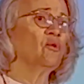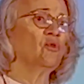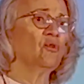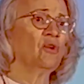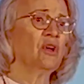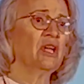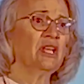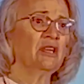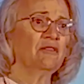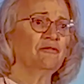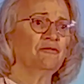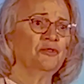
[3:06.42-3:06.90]

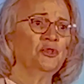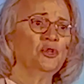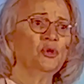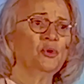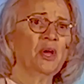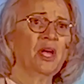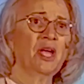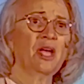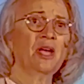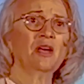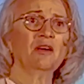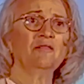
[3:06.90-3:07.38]
if you
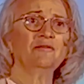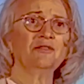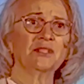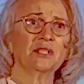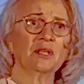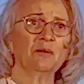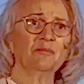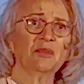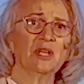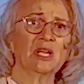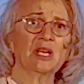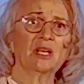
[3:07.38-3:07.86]
have
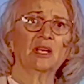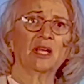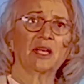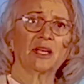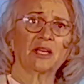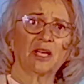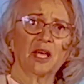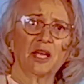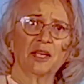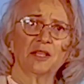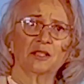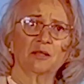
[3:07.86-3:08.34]
something like
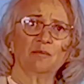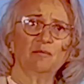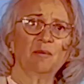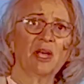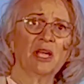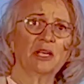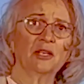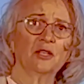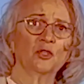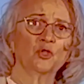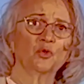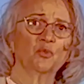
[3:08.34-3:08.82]
case
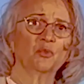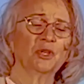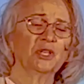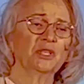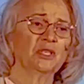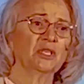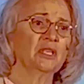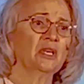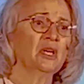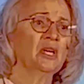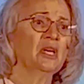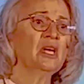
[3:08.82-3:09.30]
management,